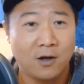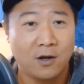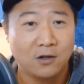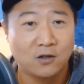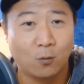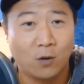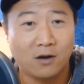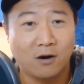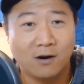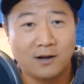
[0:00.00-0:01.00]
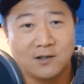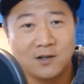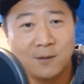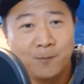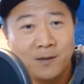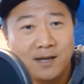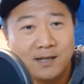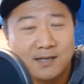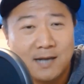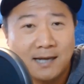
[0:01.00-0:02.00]
So what card is it?
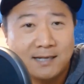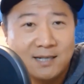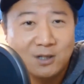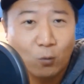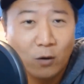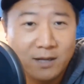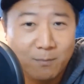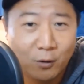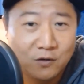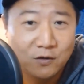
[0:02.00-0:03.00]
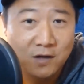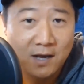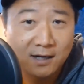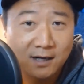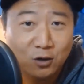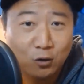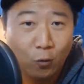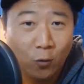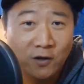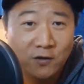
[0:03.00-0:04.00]
It's 1920 Mosaic
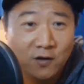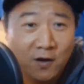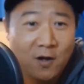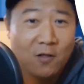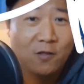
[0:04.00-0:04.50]
Choice, the